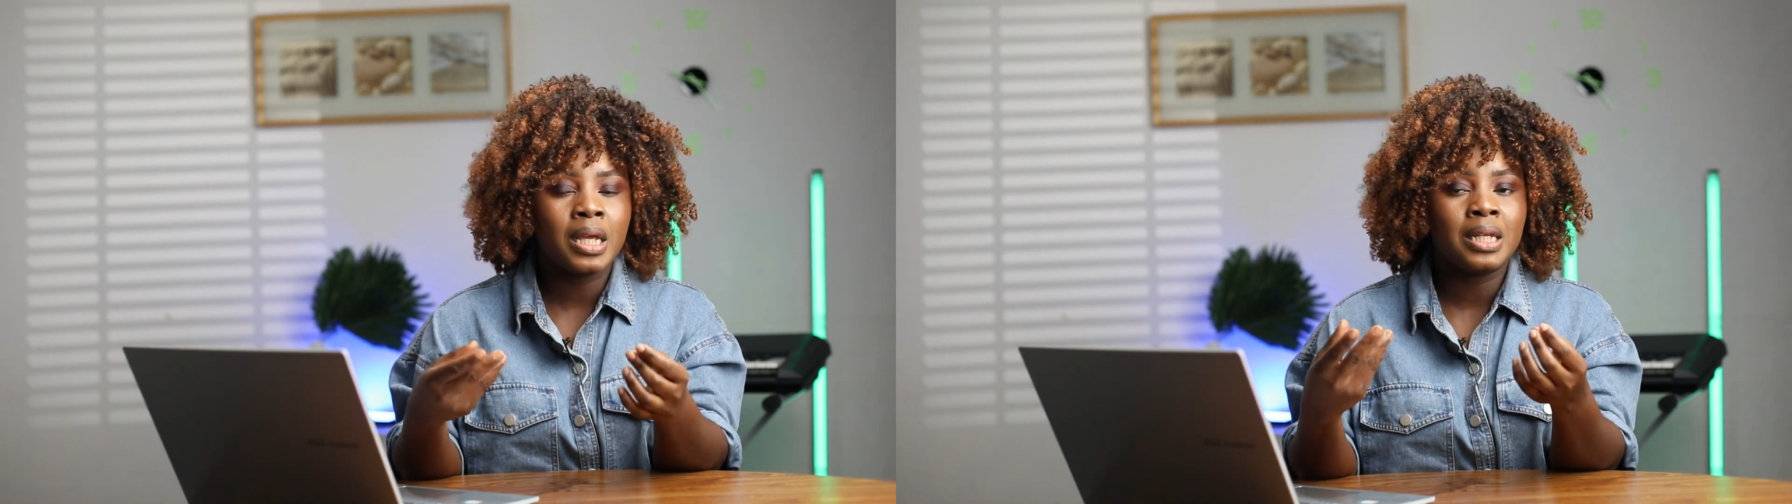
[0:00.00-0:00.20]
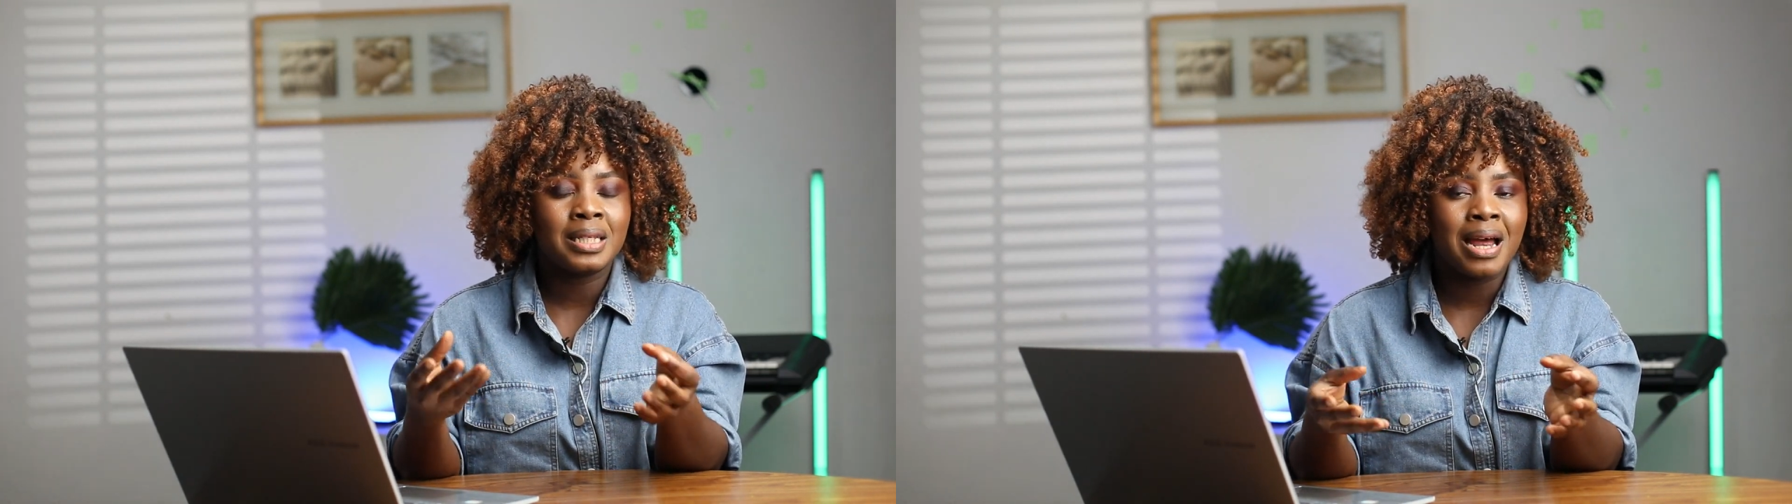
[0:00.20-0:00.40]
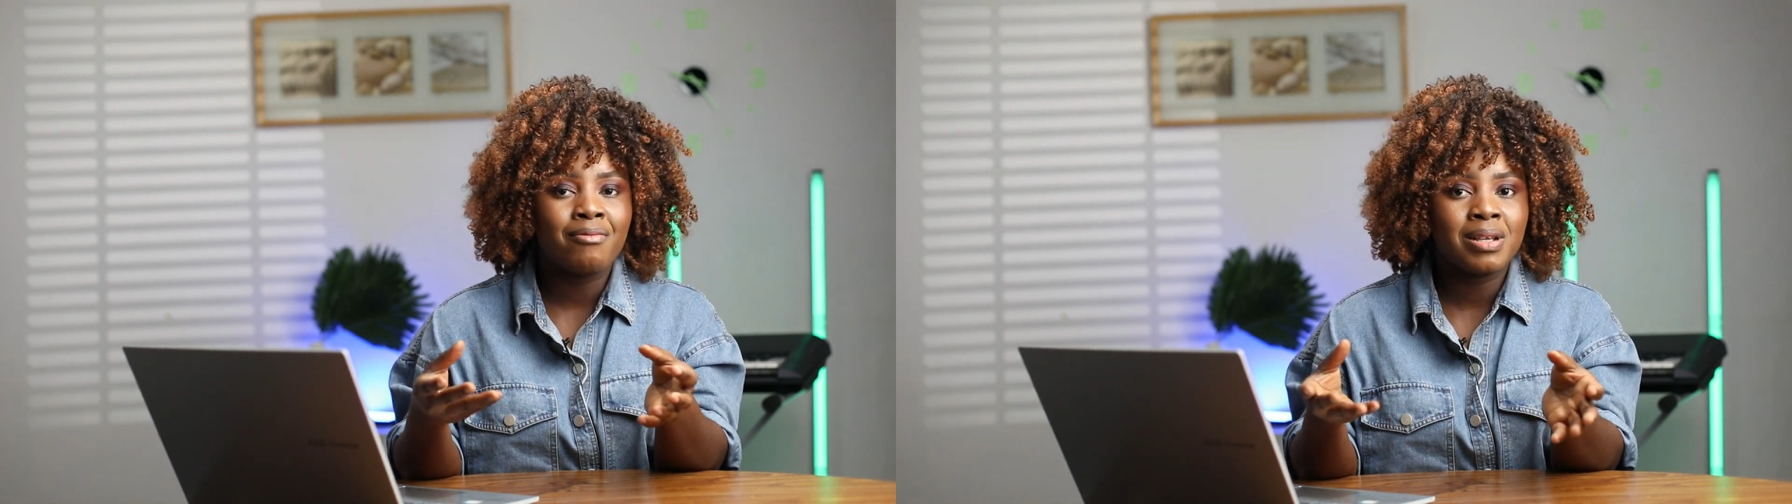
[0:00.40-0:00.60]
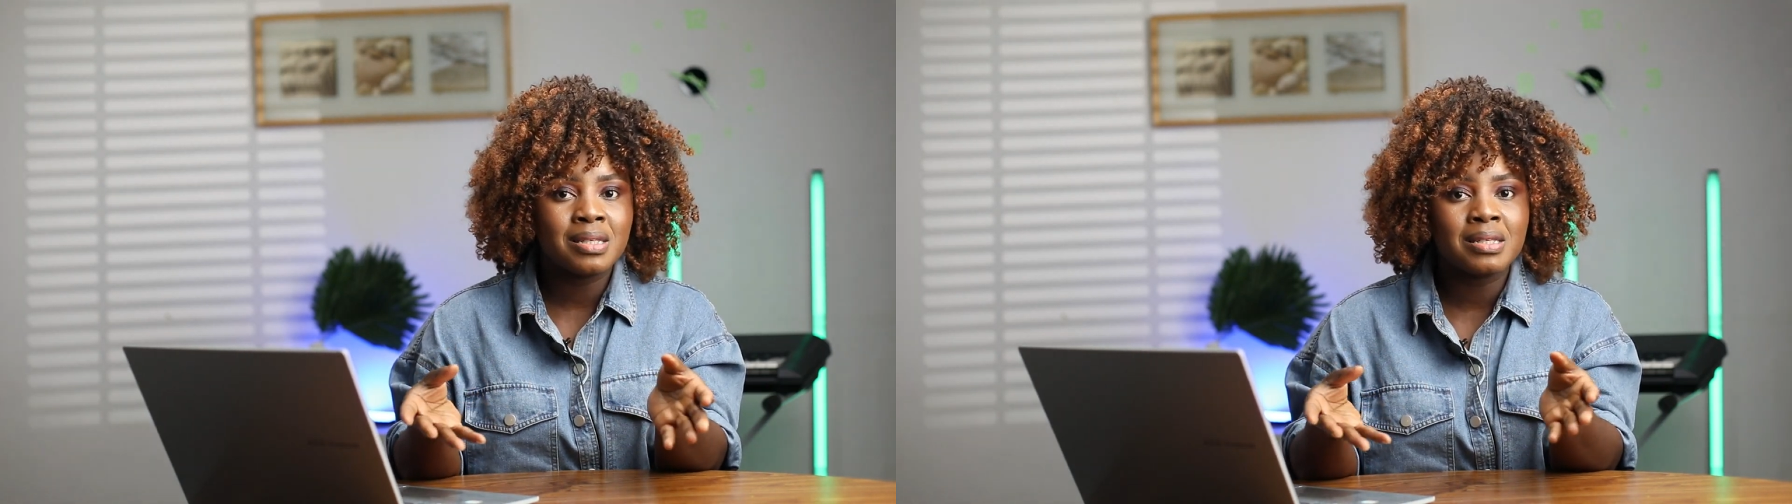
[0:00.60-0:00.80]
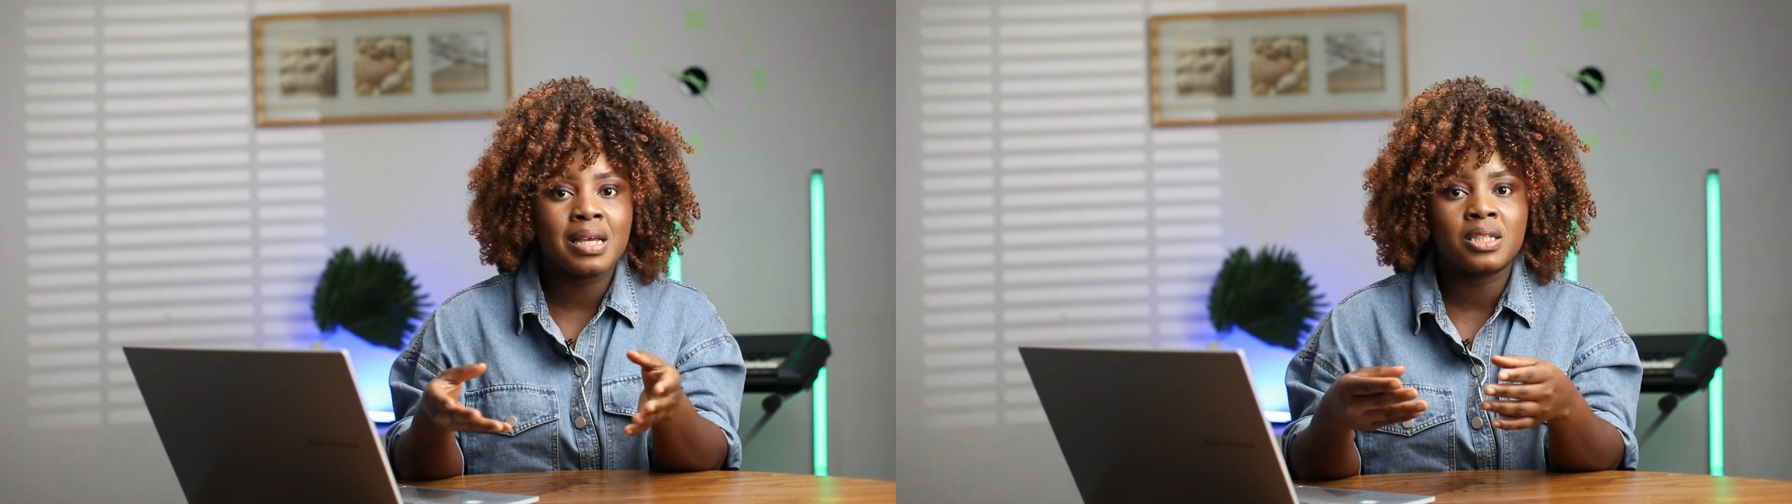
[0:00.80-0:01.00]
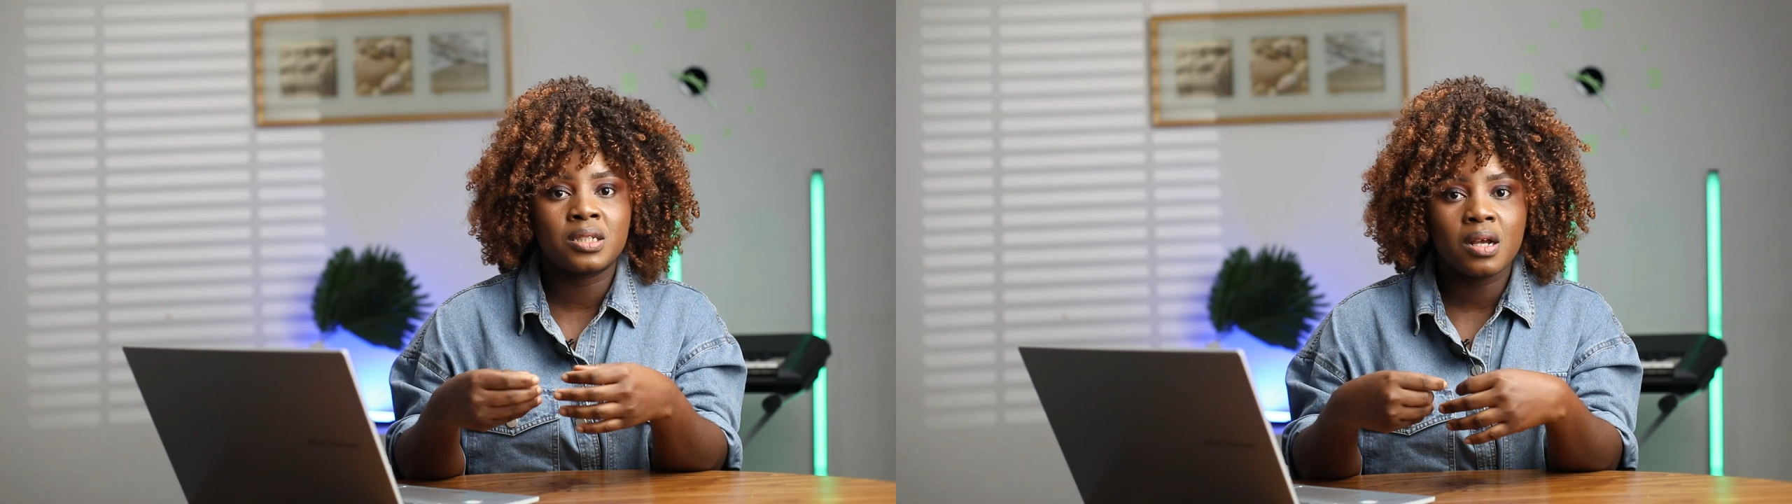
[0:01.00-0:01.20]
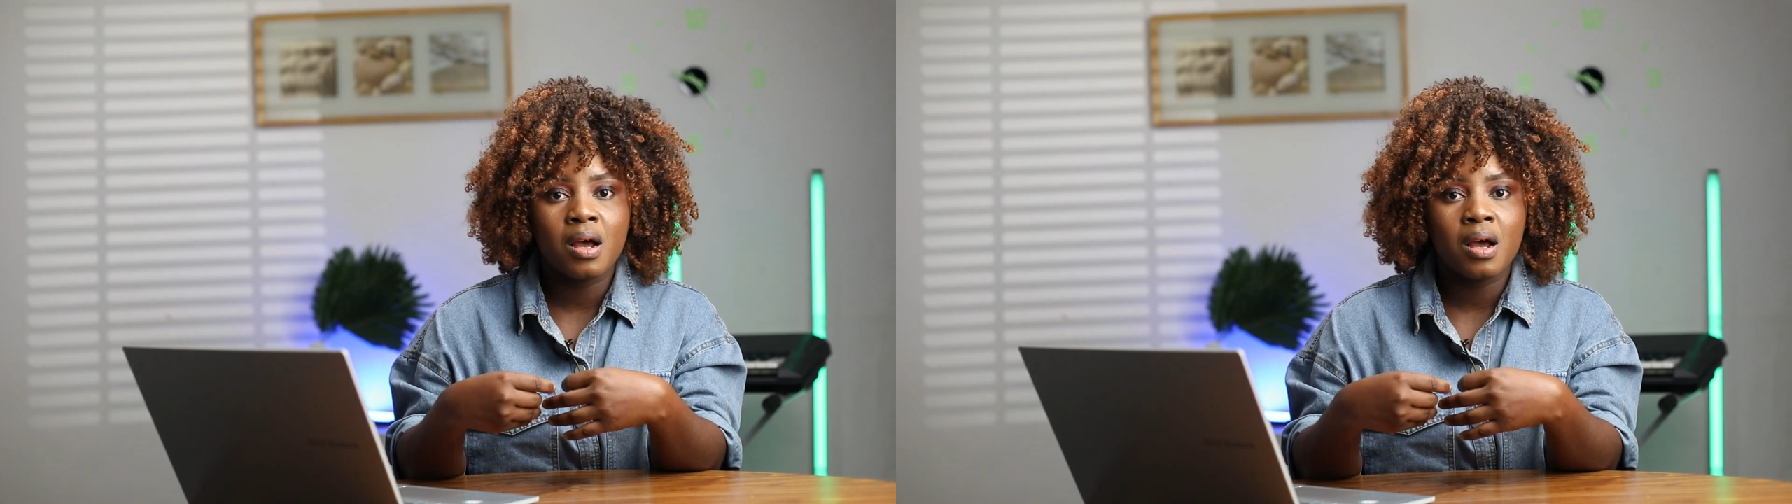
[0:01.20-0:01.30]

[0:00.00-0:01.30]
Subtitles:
in that research